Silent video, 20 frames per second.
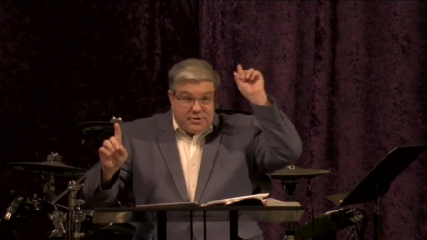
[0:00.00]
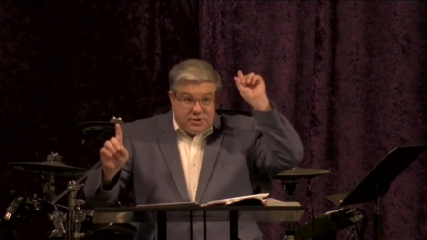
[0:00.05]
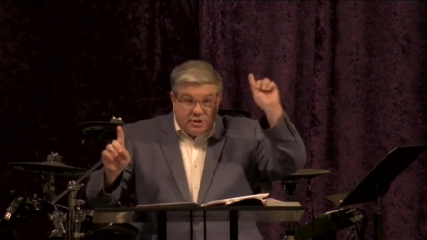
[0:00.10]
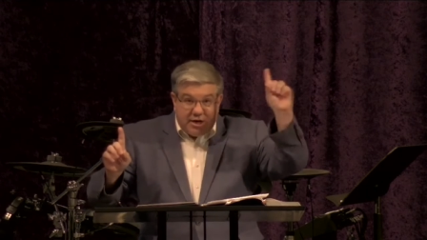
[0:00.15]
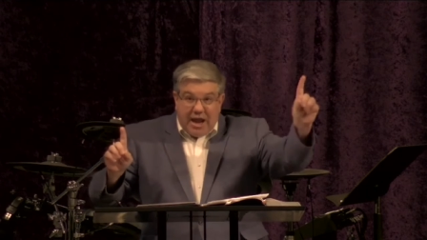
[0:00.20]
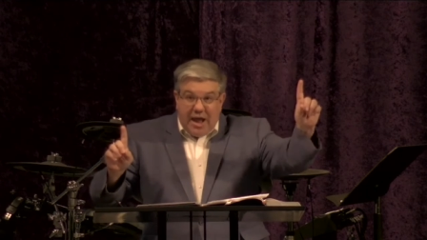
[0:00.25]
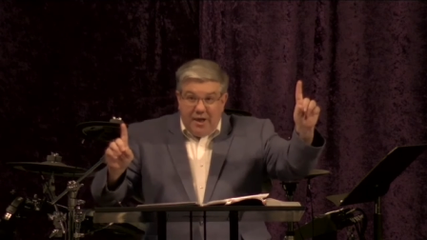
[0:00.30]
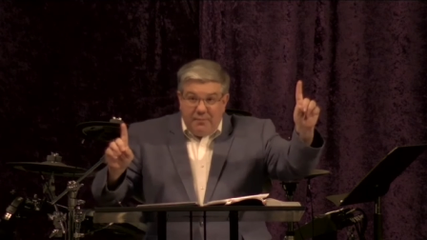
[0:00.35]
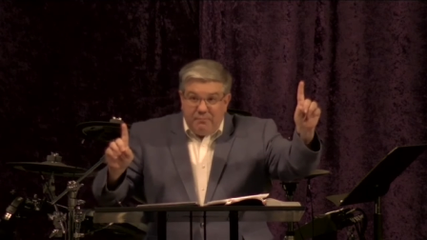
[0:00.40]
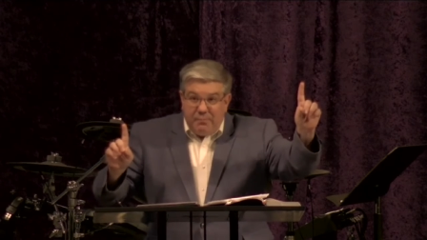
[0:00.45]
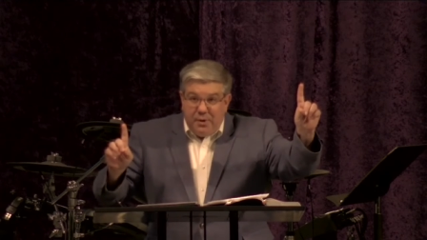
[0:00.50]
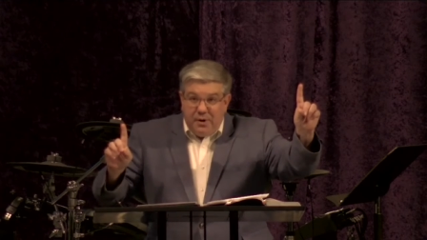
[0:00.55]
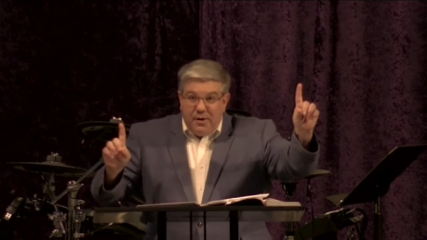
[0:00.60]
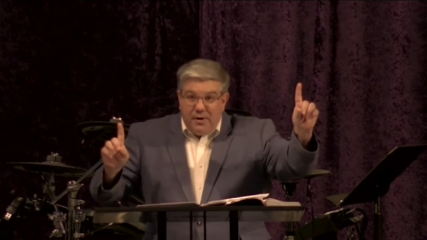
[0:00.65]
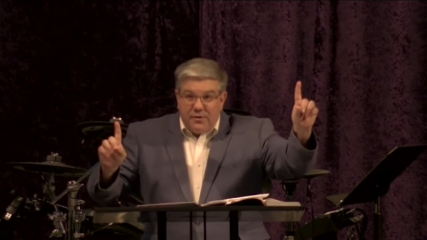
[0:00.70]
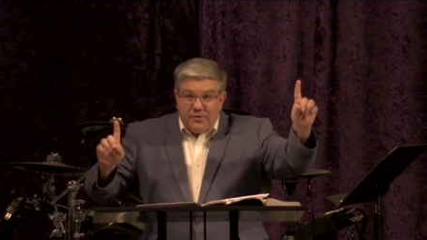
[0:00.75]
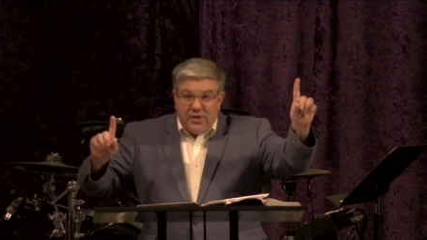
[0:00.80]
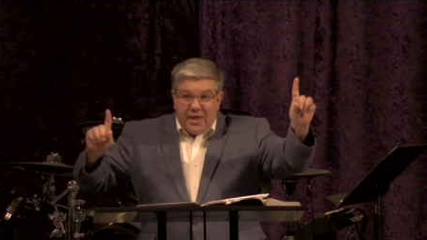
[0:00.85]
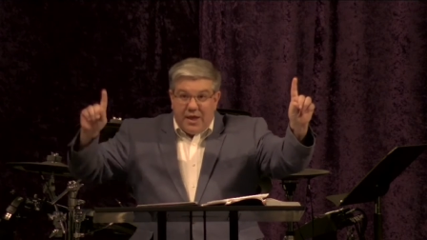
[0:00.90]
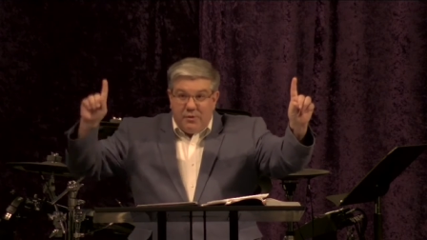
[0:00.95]

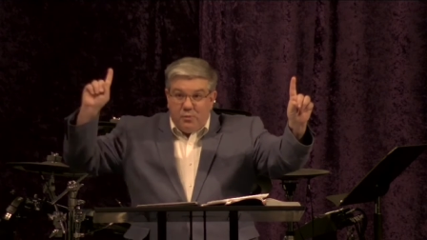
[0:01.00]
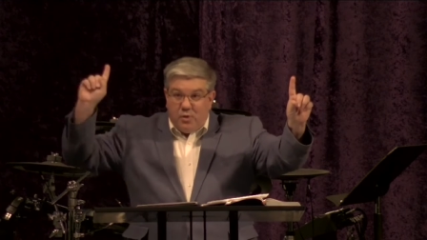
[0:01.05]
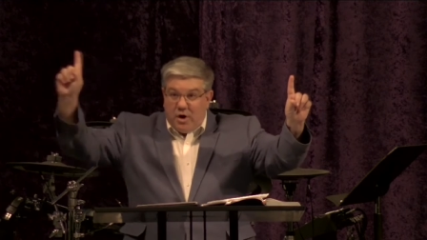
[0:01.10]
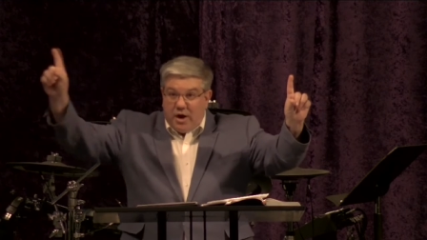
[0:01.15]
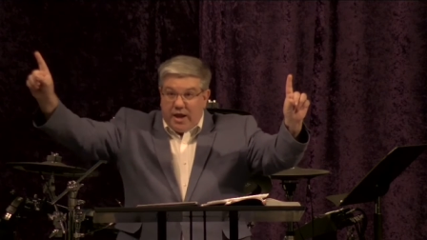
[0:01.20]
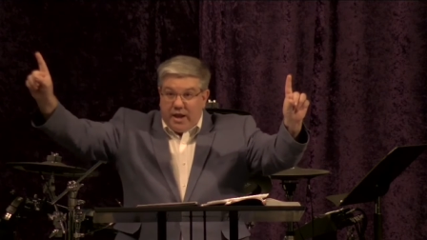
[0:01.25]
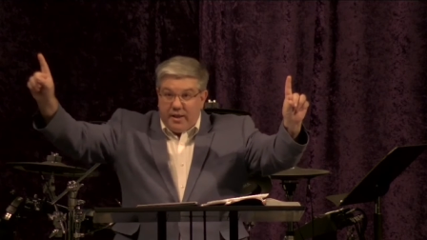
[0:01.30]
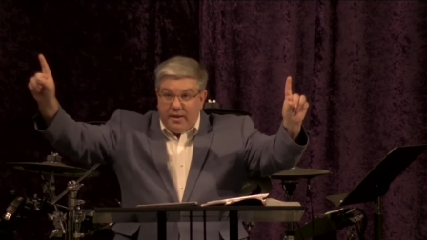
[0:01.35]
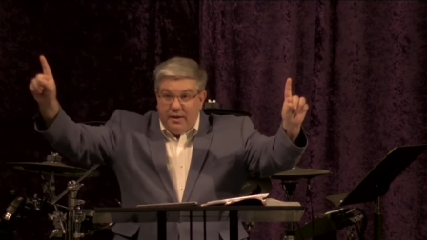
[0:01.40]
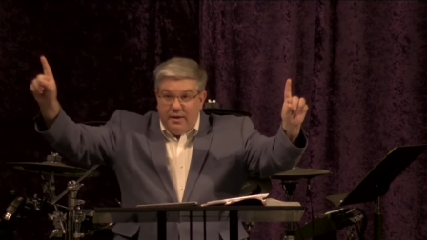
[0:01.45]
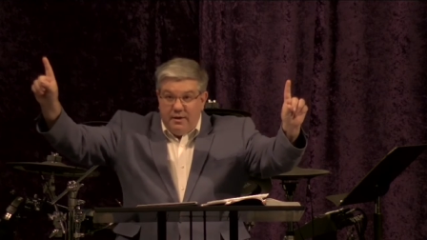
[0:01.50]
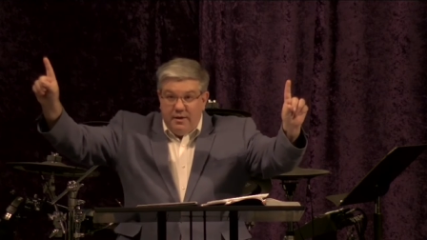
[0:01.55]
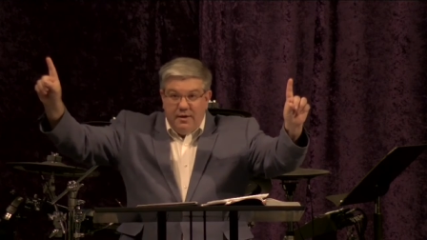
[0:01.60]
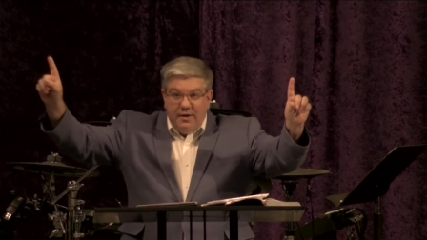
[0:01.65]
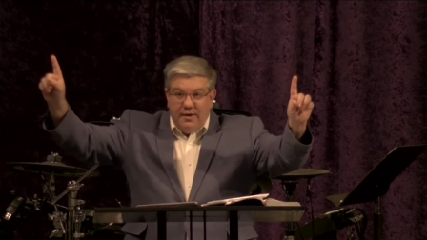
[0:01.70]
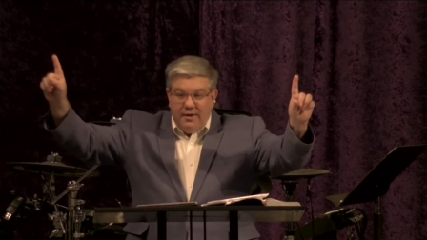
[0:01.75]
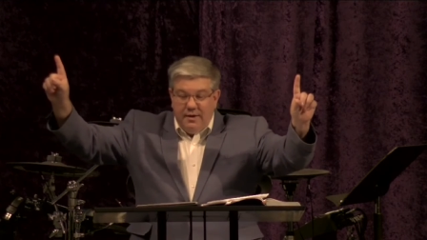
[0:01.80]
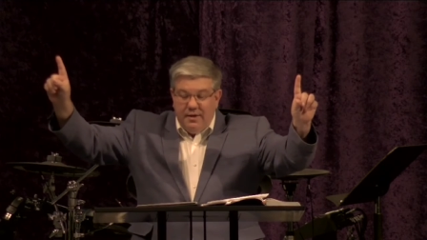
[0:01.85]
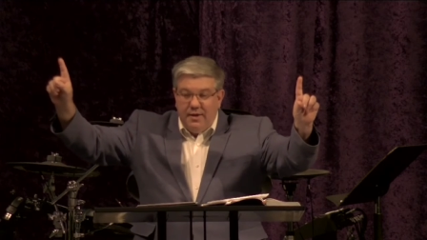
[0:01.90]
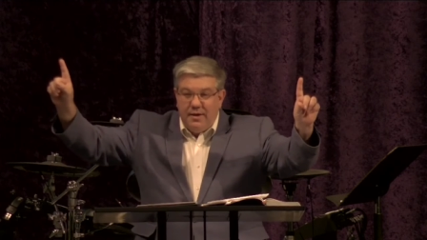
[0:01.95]
childbirth and what?
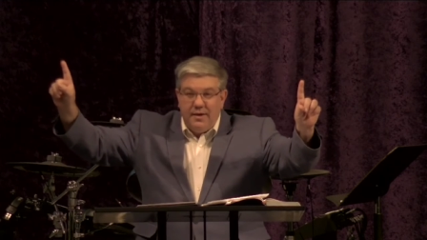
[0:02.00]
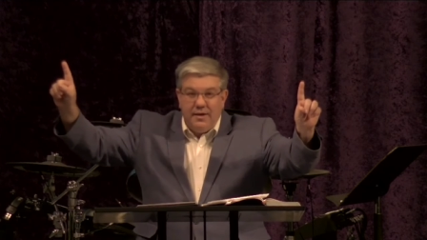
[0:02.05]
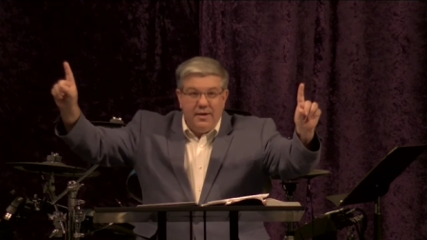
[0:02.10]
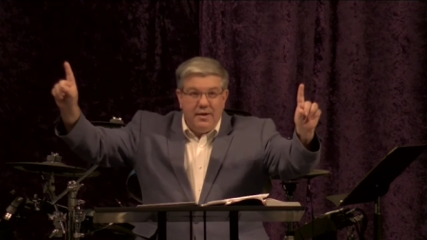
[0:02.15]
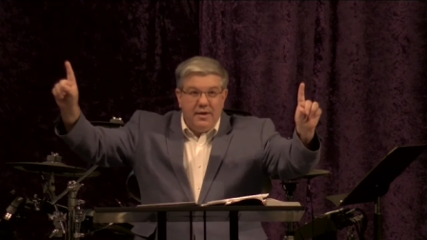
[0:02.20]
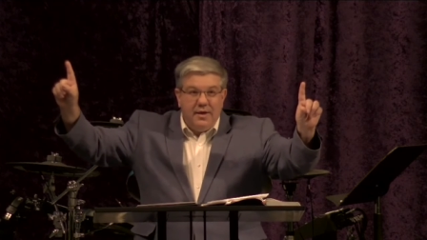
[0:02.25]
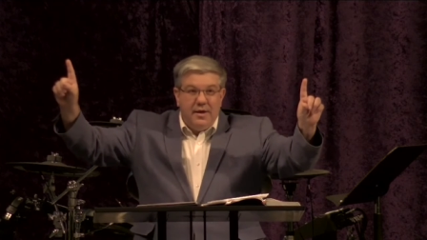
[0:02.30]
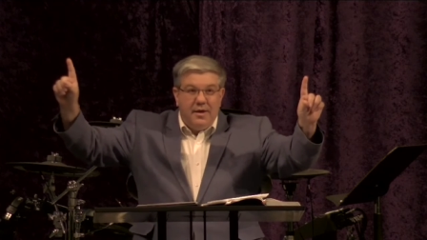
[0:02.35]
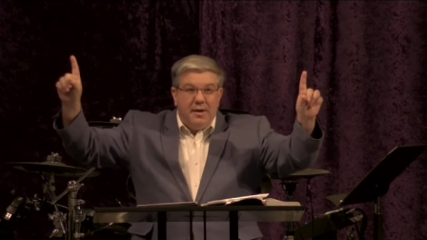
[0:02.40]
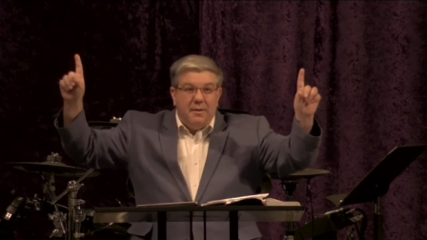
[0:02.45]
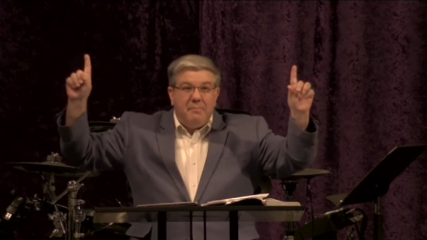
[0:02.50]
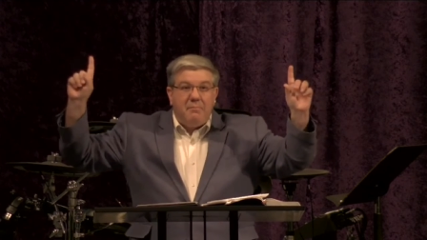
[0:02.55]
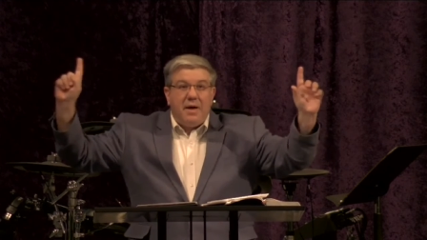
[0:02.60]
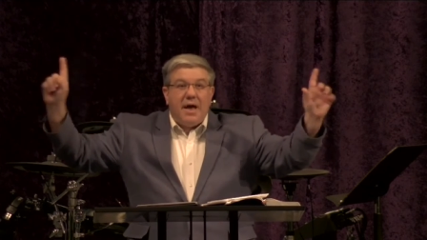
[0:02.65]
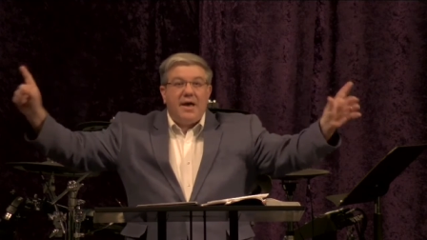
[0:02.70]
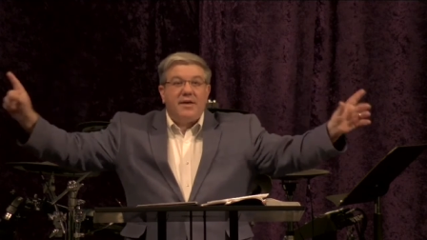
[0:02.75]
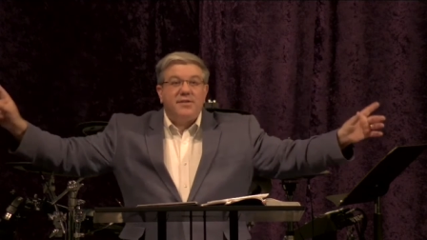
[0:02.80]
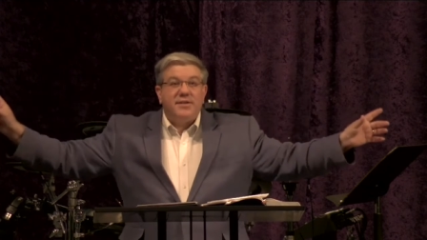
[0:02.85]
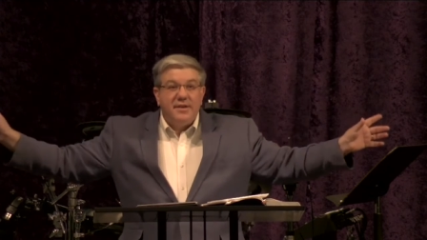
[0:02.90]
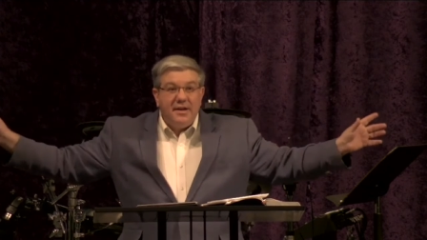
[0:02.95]

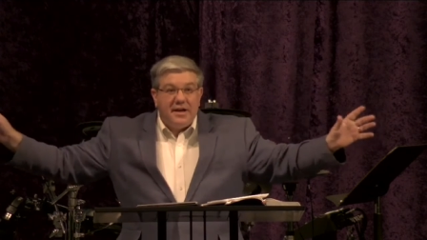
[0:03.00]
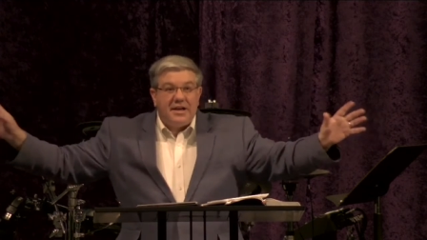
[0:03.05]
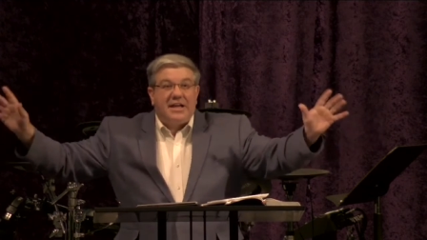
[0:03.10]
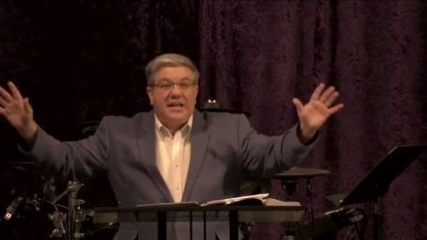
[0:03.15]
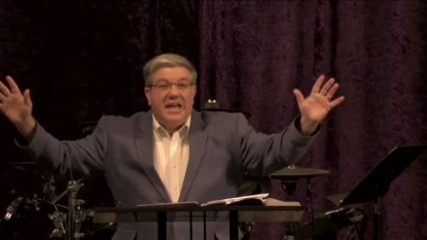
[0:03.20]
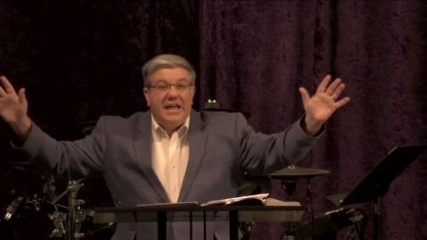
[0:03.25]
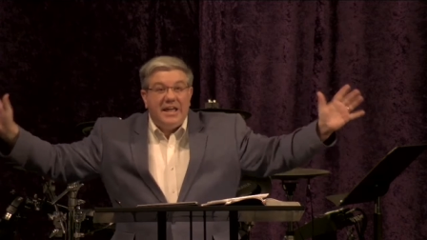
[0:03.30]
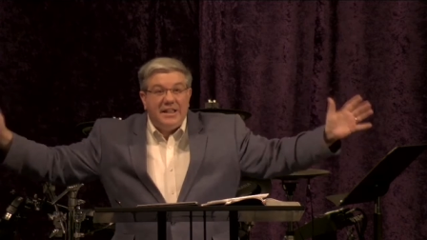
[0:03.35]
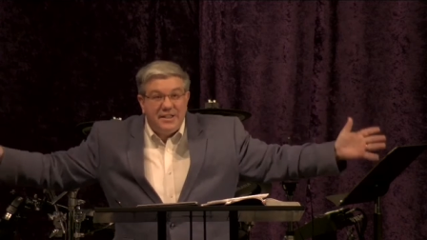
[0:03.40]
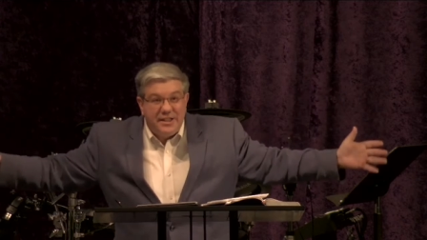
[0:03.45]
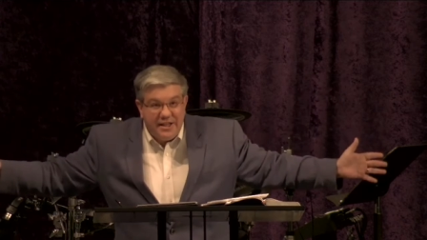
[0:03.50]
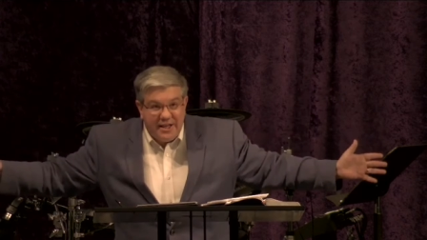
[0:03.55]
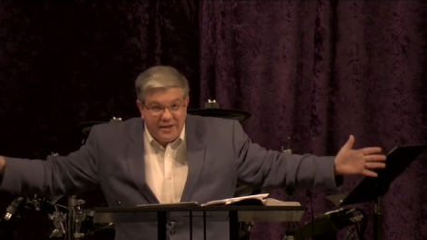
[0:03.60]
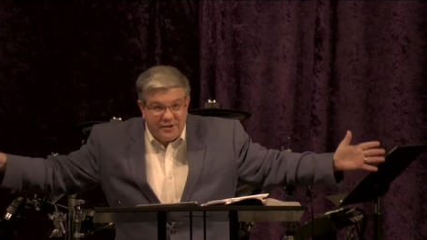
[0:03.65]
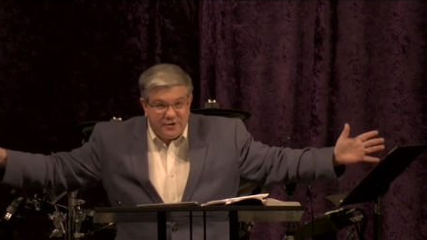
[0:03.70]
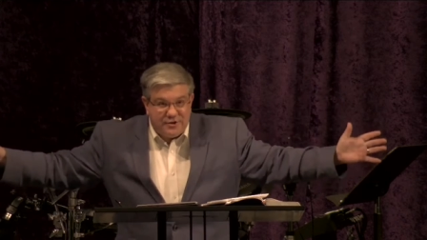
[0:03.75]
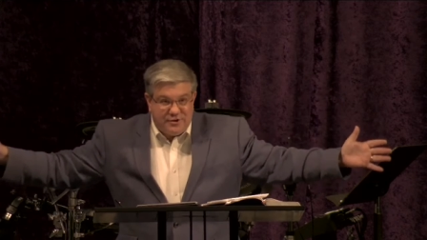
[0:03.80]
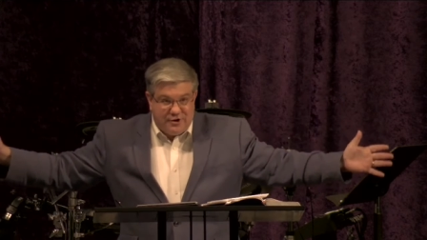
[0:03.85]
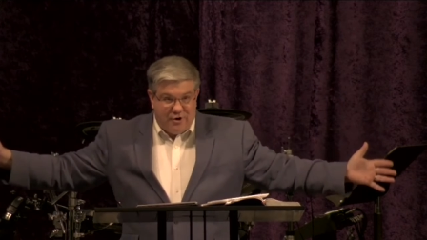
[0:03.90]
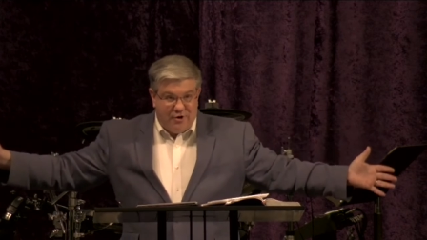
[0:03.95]
Passing a
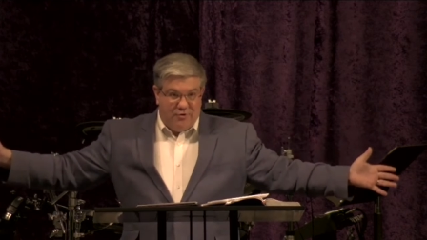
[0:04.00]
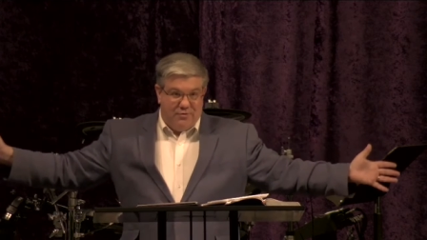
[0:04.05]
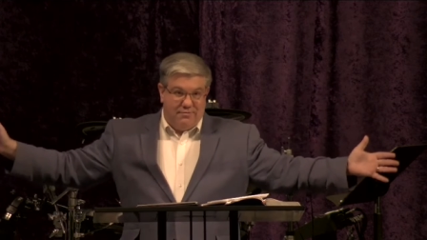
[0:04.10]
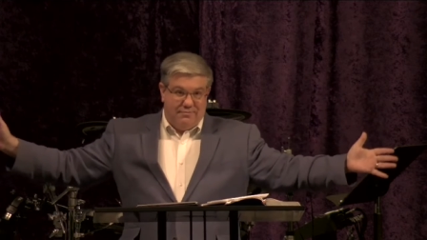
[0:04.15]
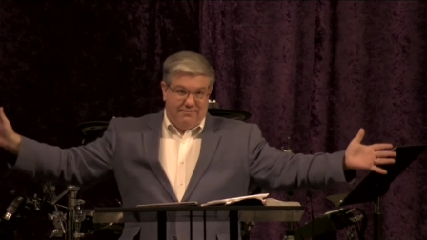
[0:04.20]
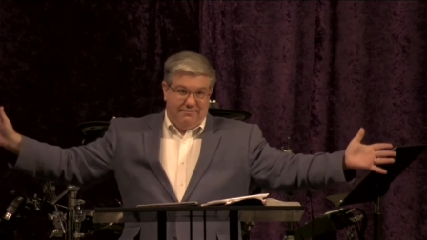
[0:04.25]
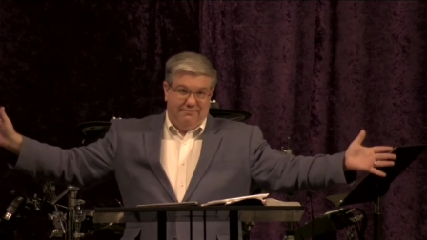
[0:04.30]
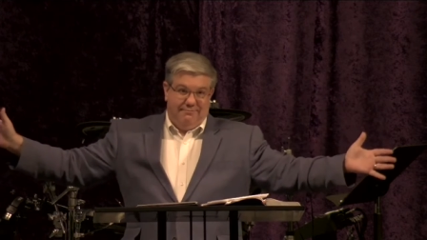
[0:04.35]
kidney stone.